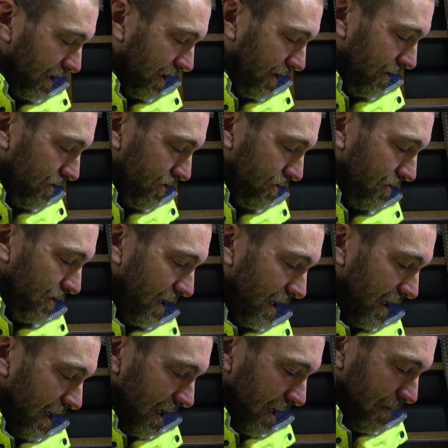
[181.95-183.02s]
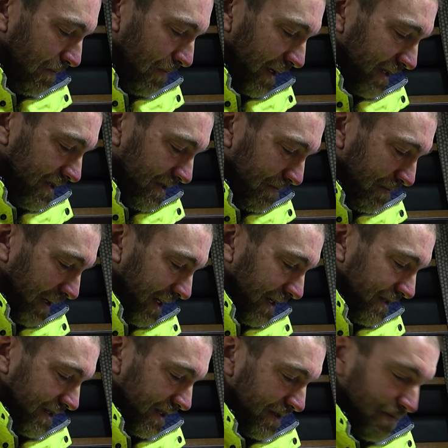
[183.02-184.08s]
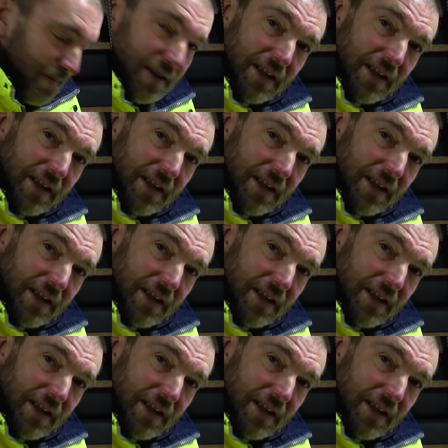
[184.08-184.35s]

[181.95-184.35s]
usual bits and pieces, but